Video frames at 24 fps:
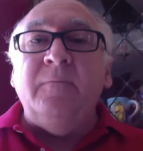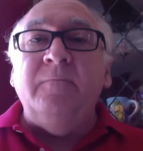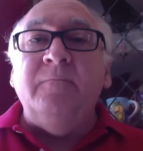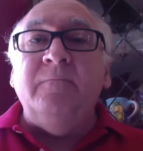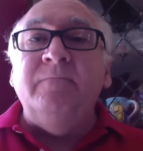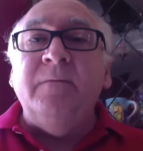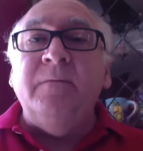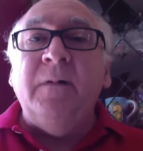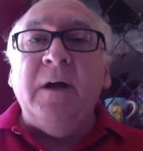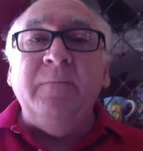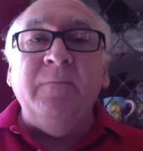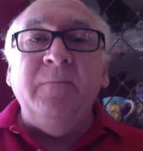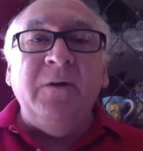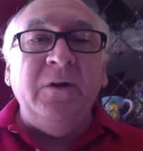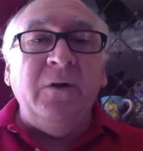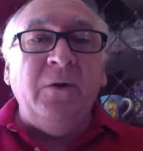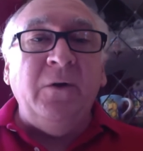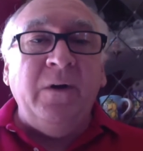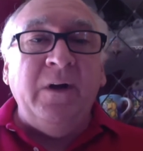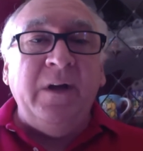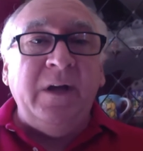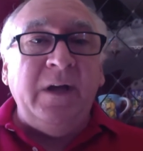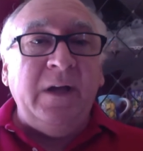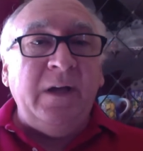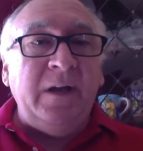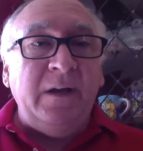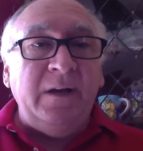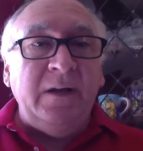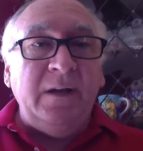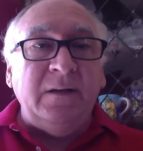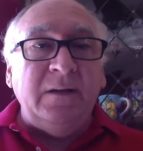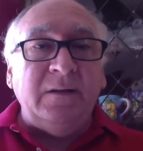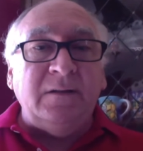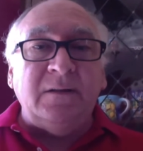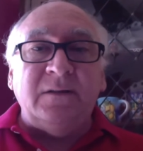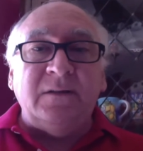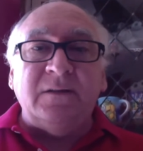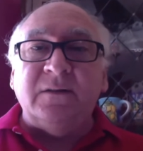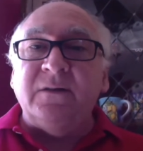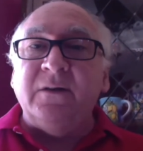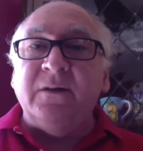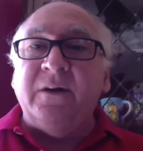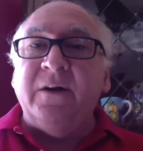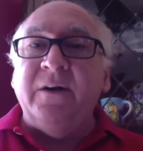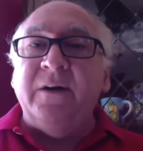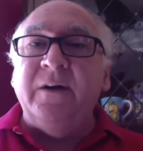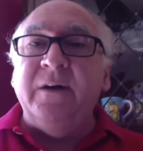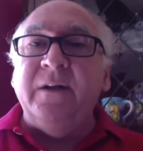I'm going to go ahead and get
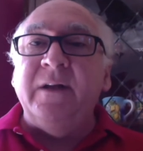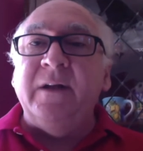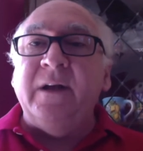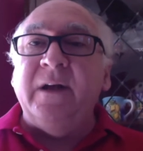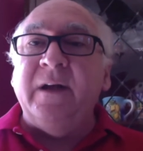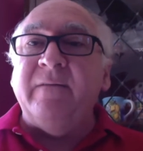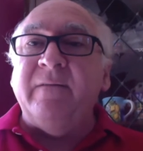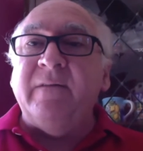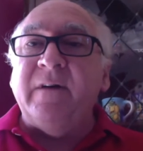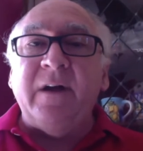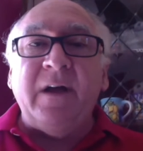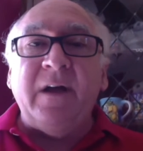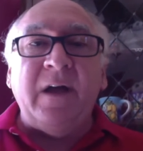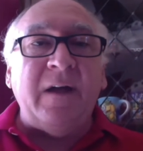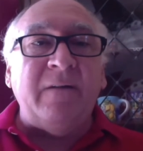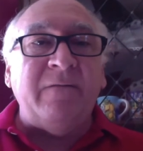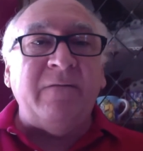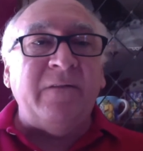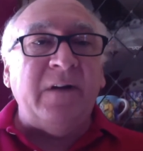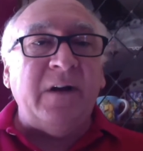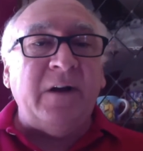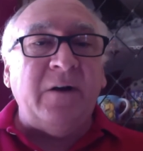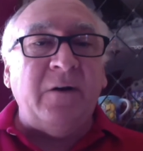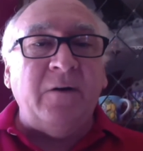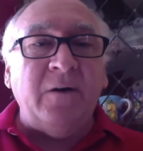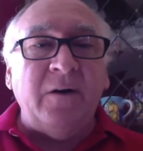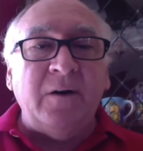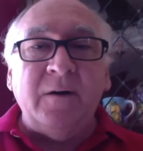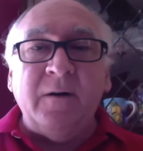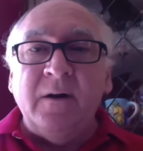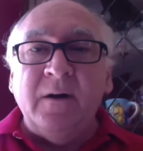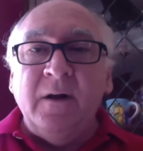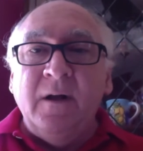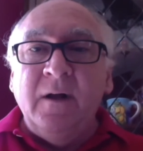started. I have a half hour.